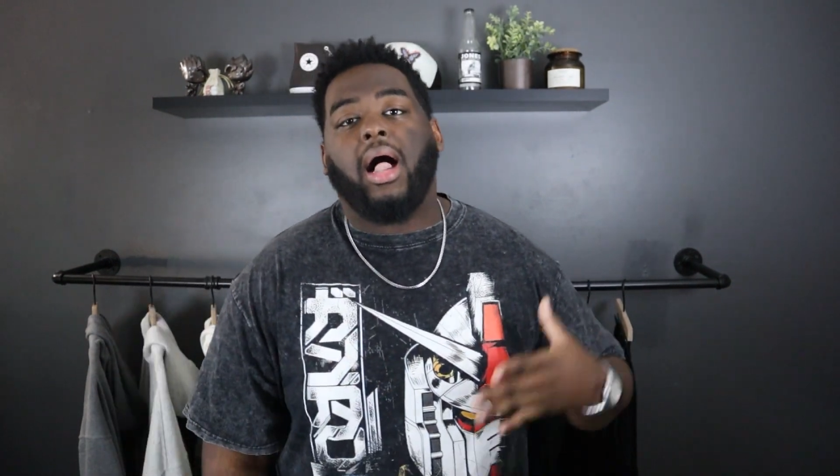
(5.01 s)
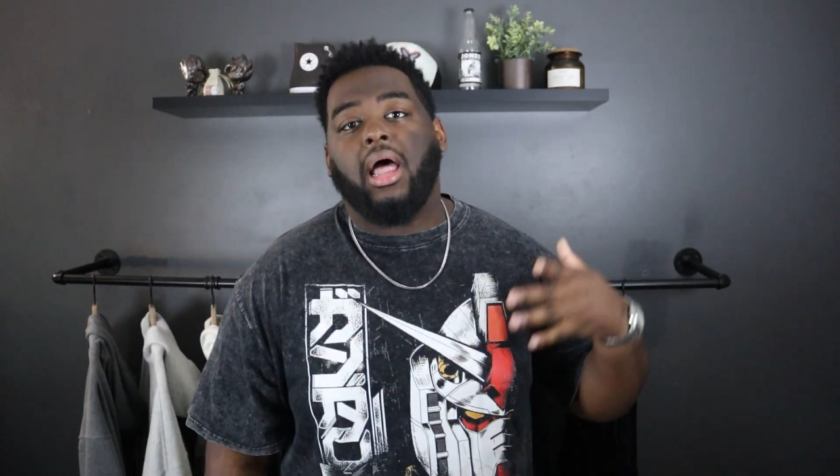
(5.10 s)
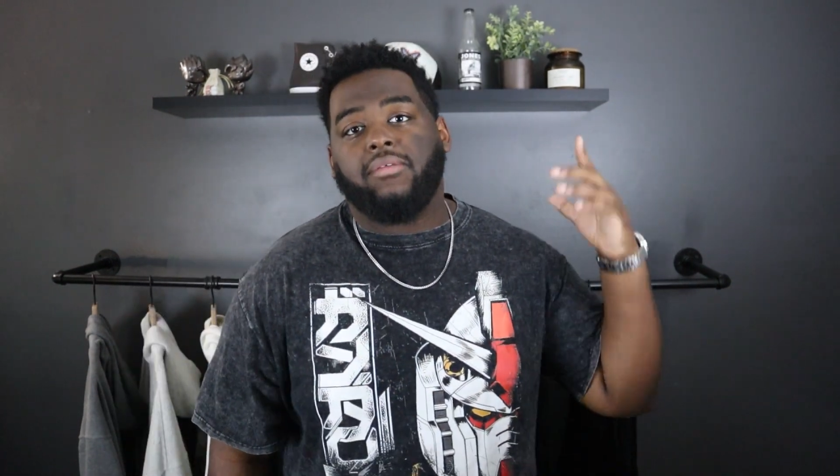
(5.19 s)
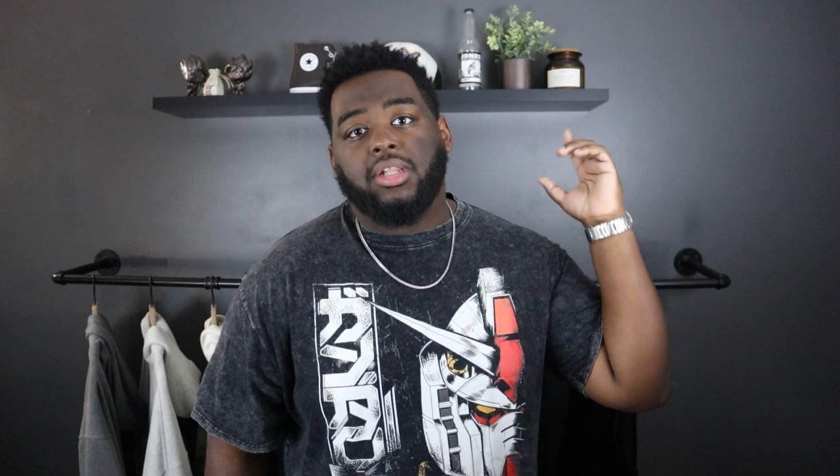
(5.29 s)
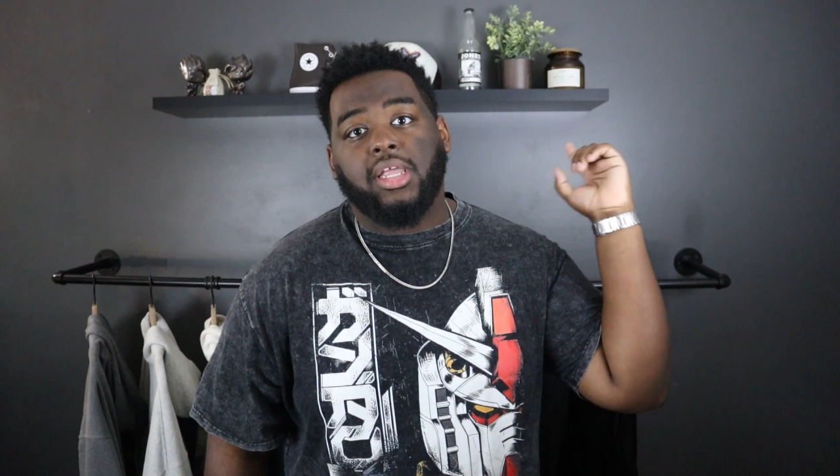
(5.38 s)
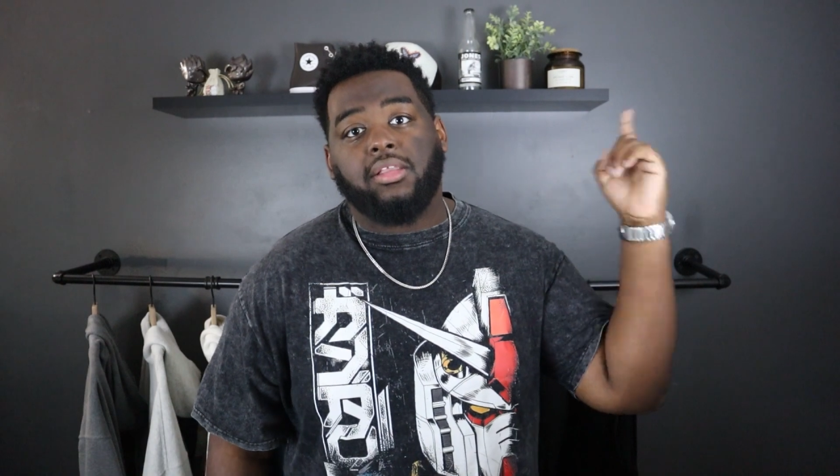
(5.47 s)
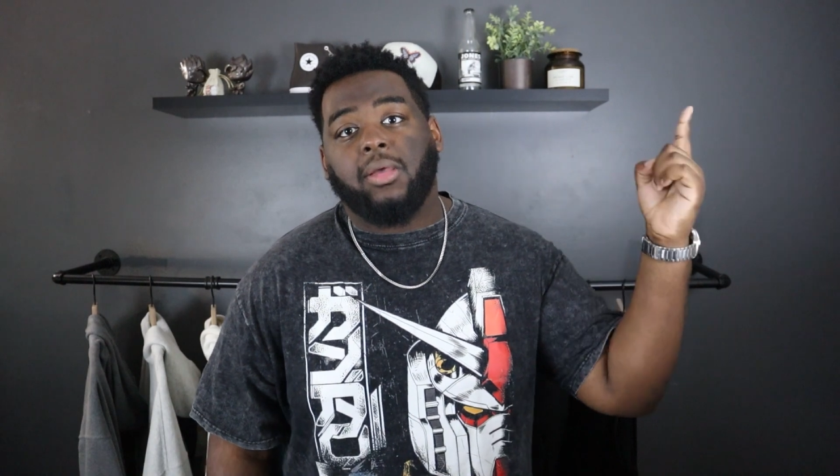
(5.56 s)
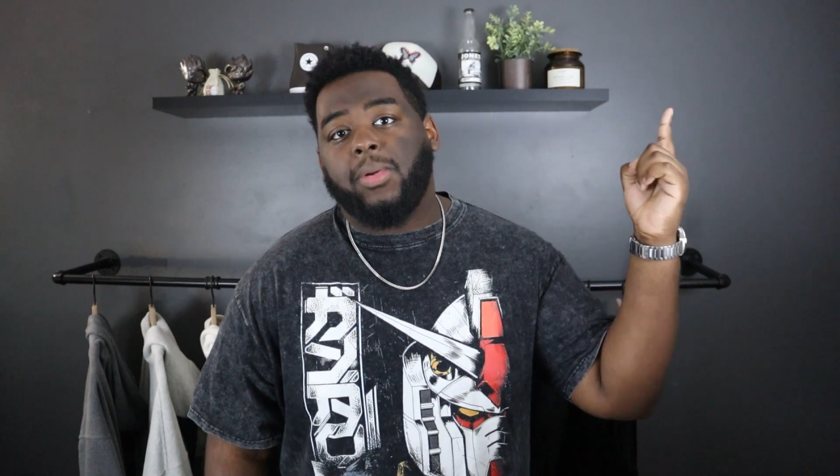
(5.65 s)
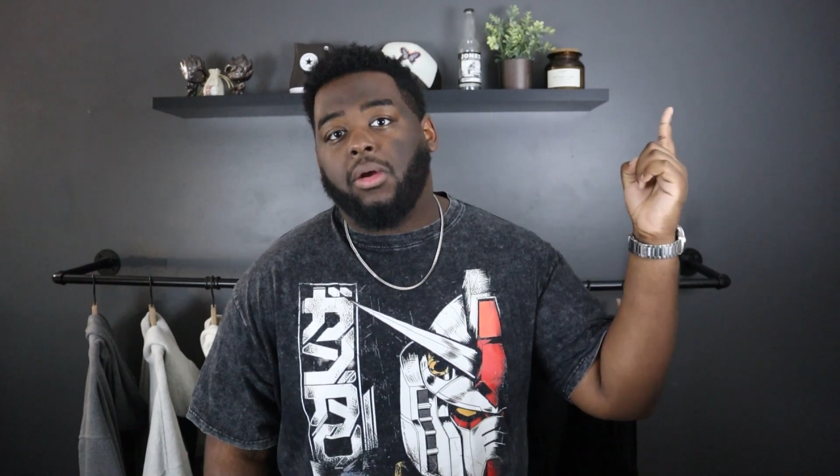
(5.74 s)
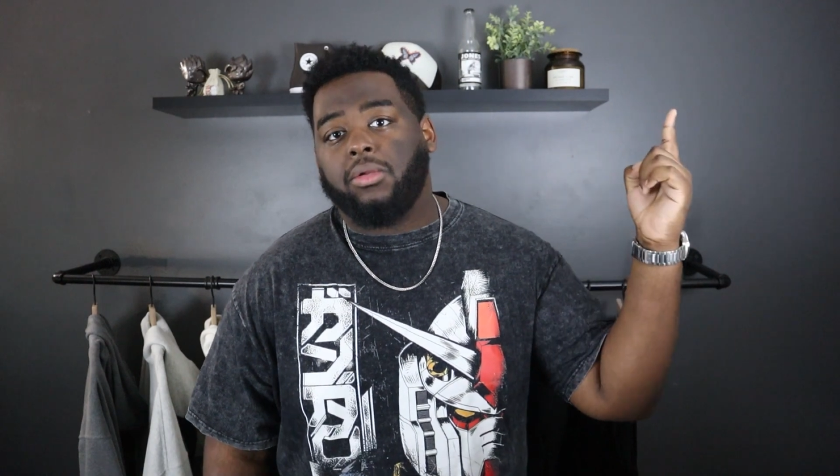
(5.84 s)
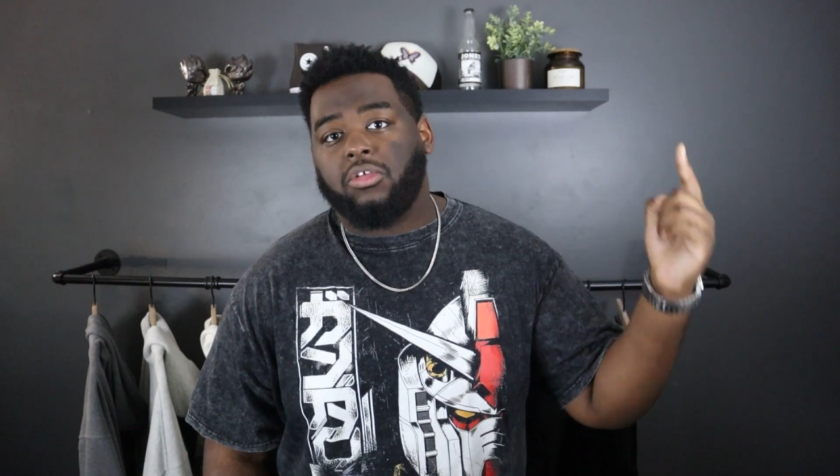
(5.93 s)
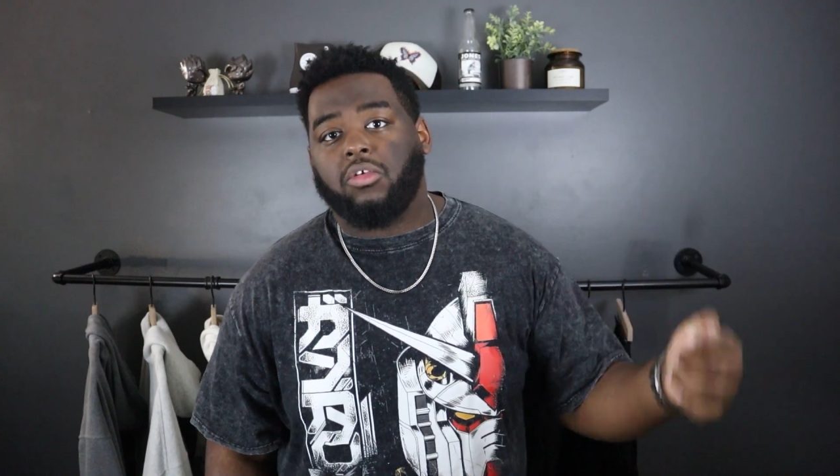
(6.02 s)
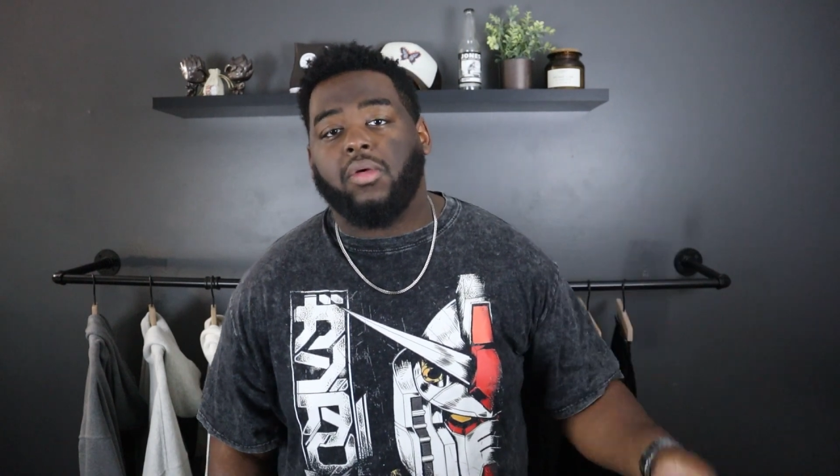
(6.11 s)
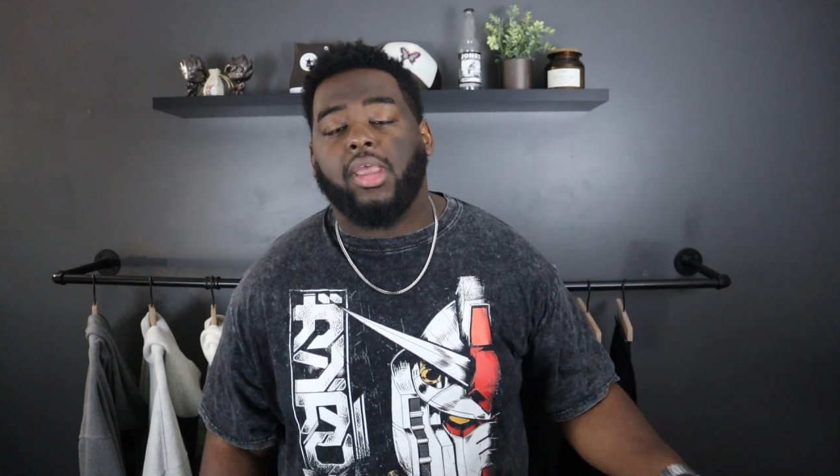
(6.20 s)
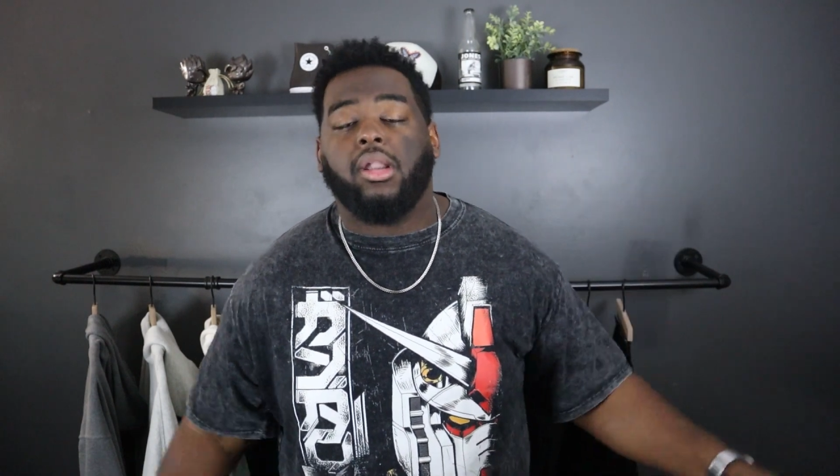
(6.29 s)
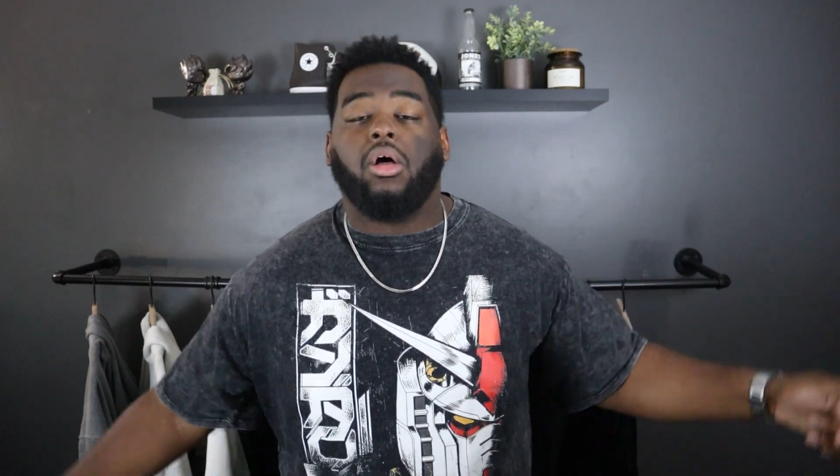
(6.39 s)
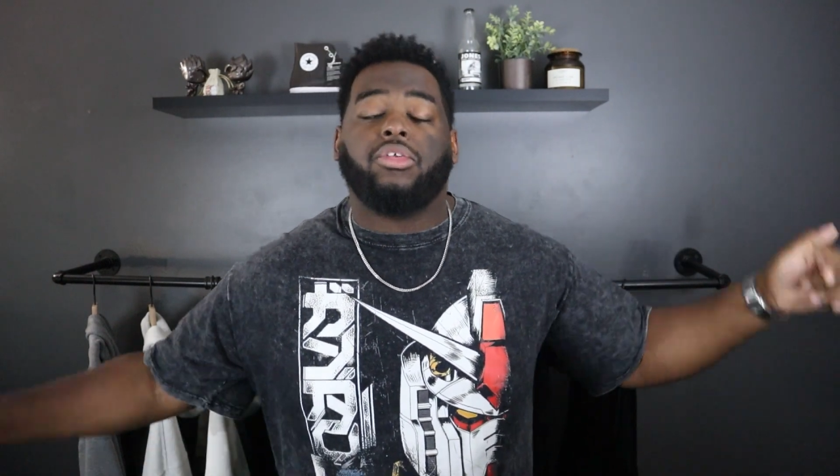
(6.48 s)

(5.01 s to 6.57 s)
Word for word: I'll have it linked up here on the screen,